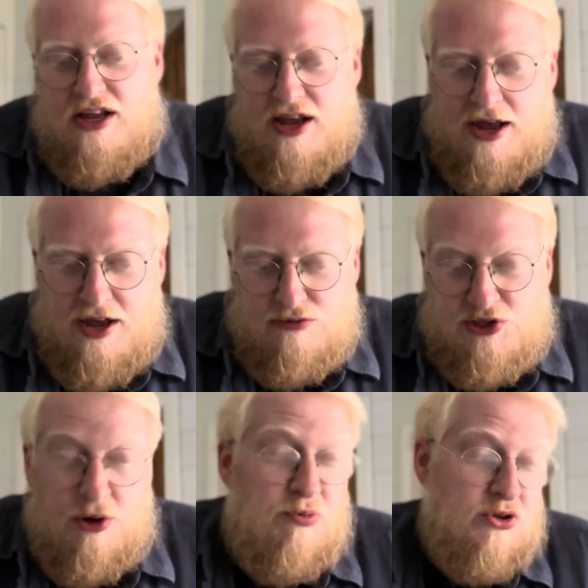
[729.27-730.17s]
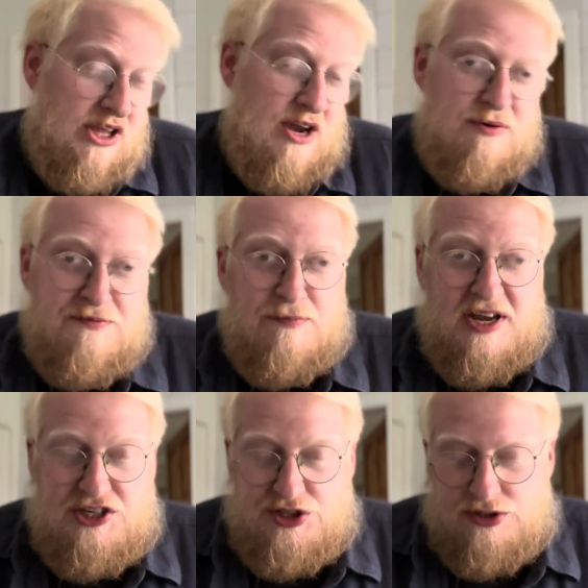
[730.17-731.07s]
Um, so I'll put their
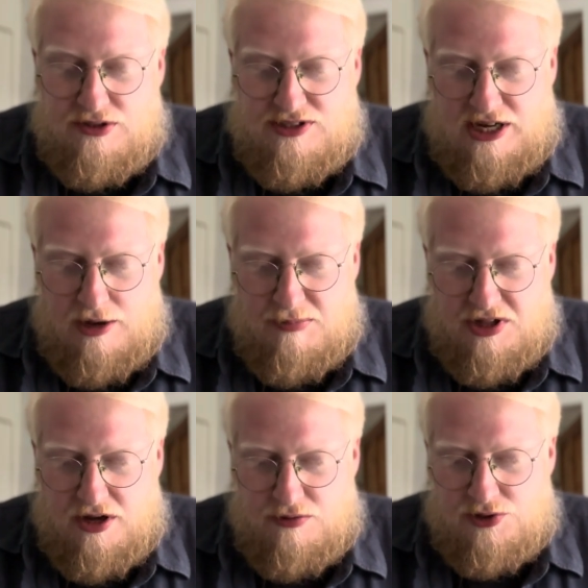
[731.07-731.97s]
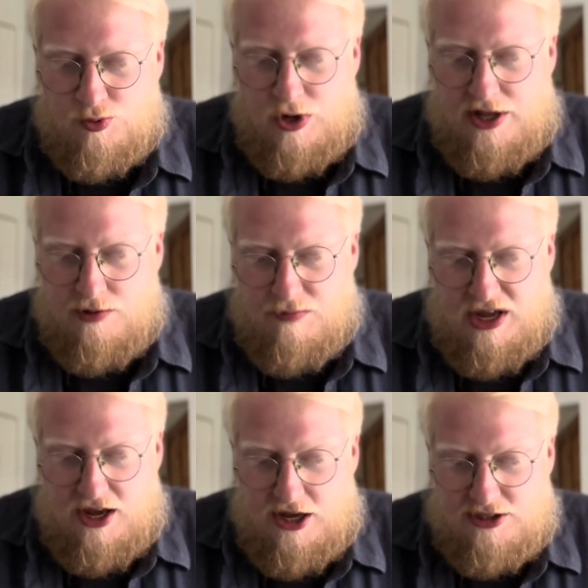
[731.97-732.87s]
information down below as well.
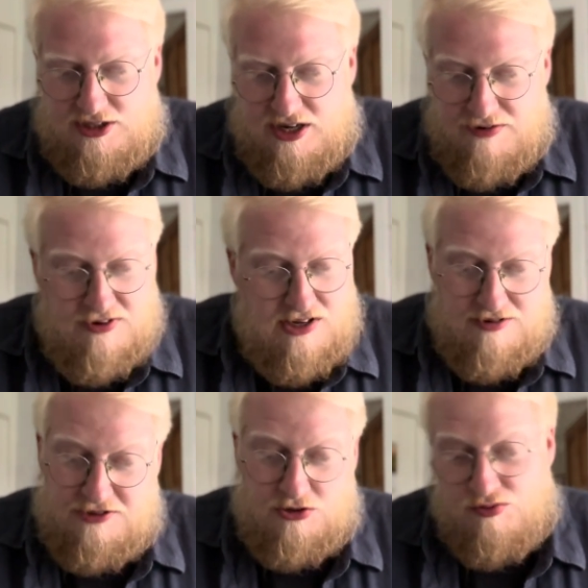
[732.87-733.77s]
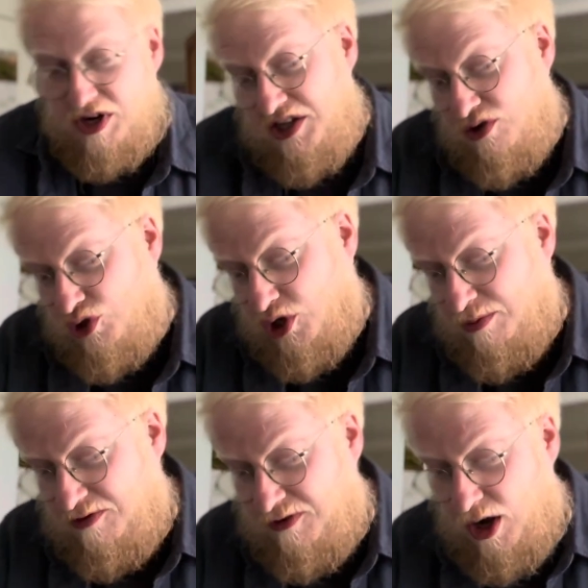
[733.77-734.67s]
And uh, I think they've done a really good job
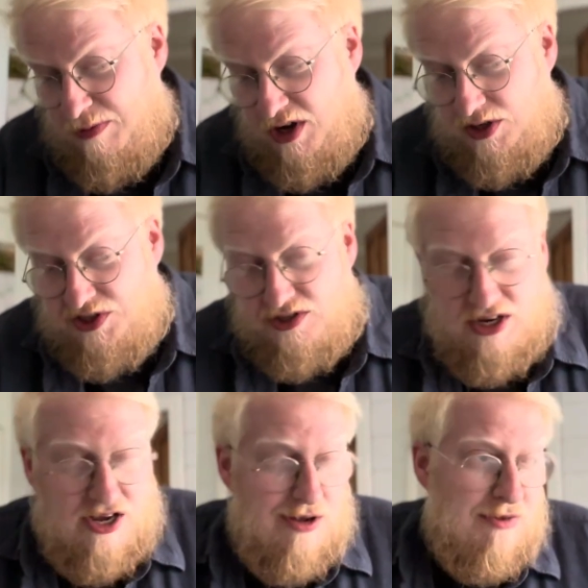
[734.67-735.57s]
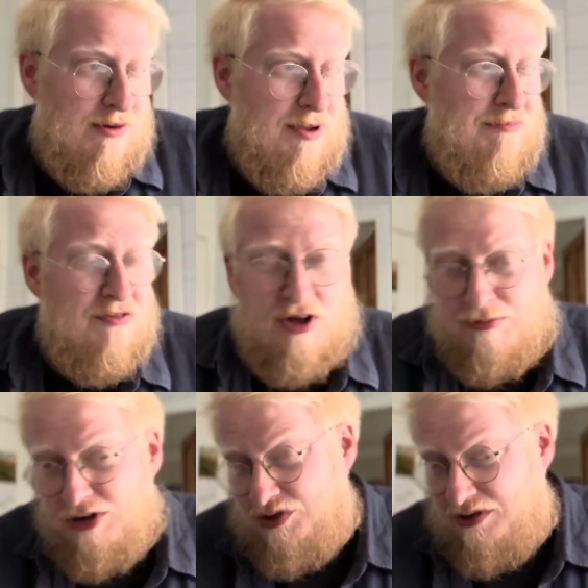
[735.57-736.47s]
with Farmyard. Um, I remember
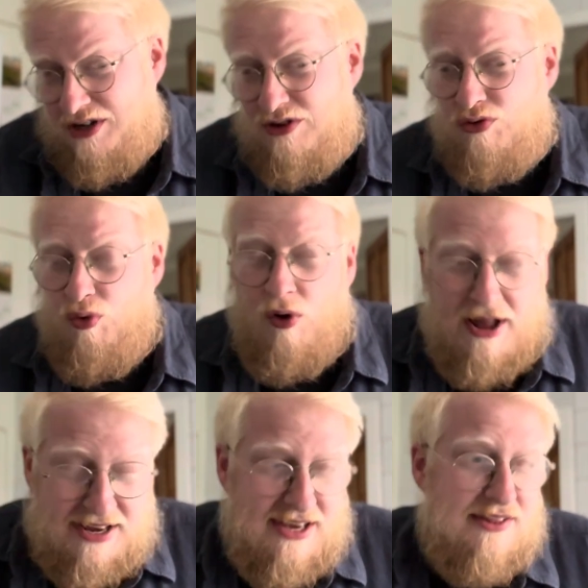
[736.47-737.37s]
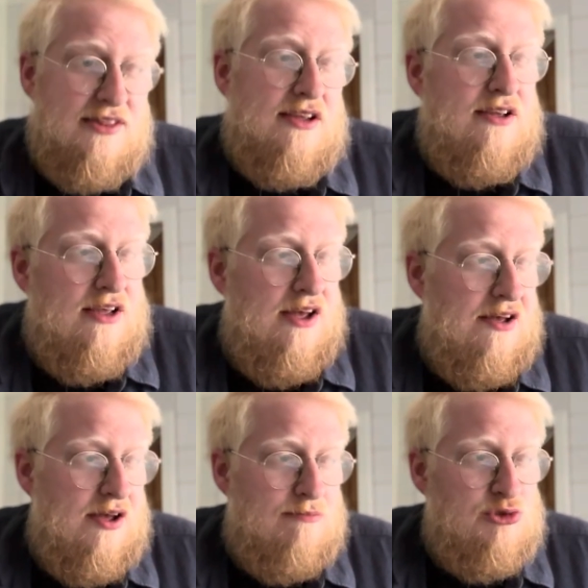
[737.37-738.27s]
Farmyard doing a cracking
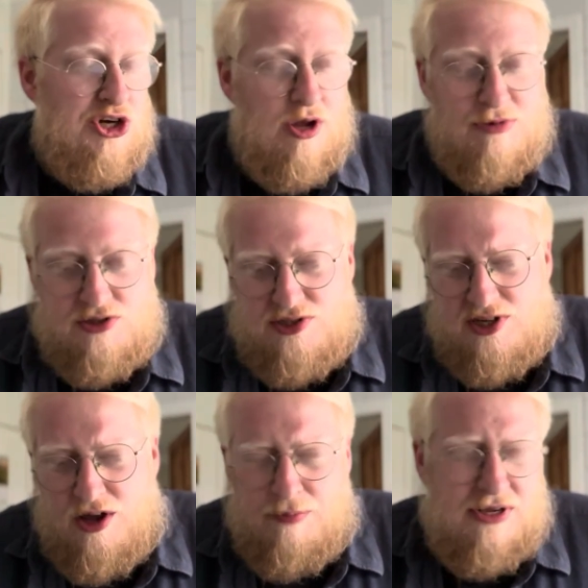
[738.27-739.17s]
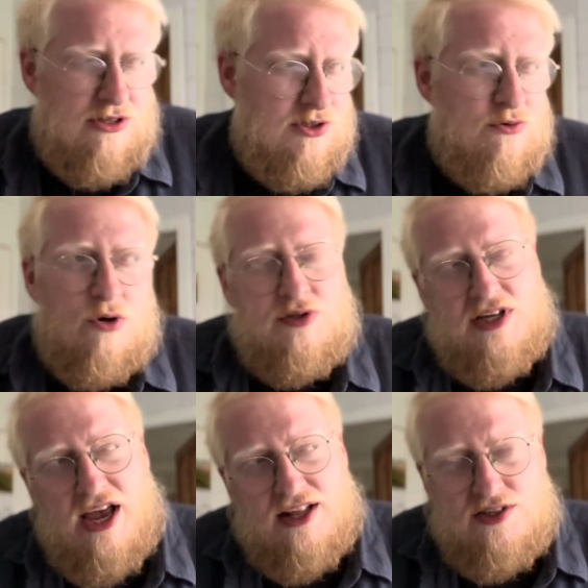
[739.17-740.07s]
um, German style pills are always at
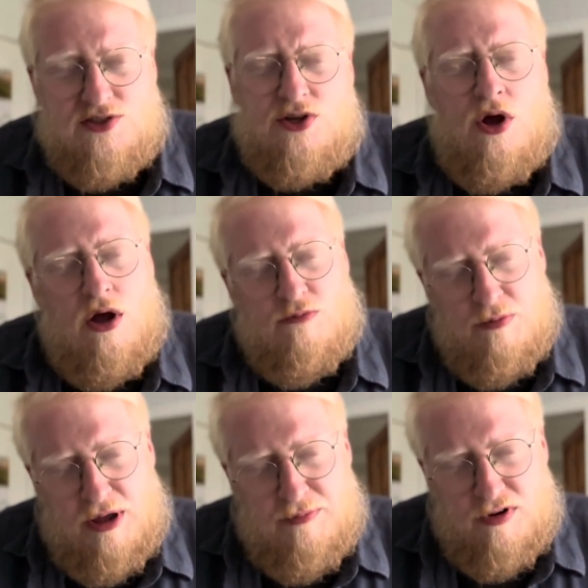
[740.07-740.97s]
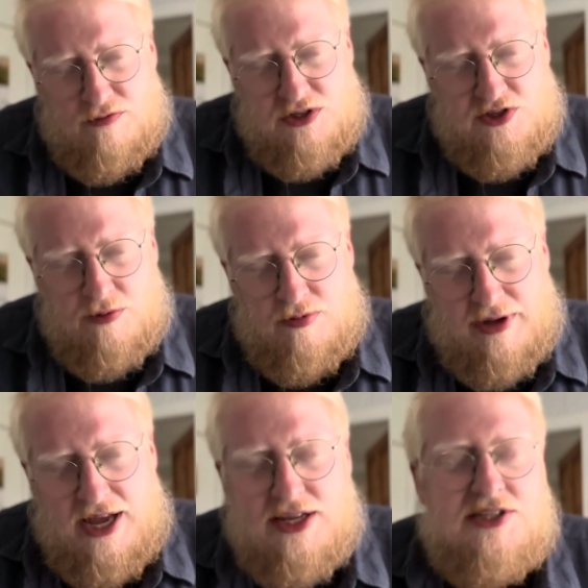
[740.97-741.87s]
Helles, can't remember off the top of my
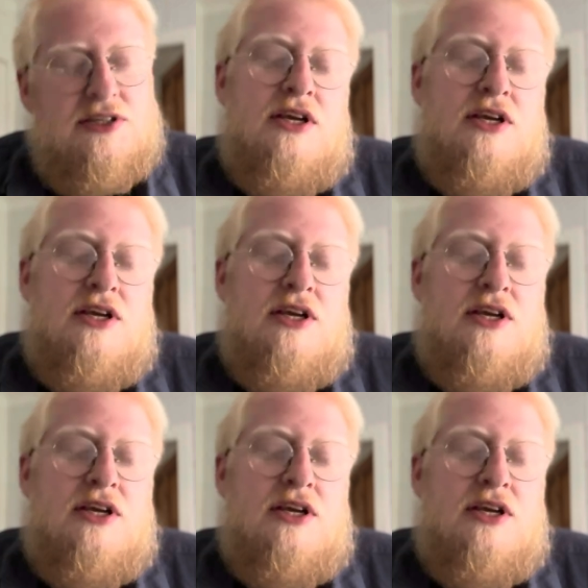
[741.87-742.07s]
head.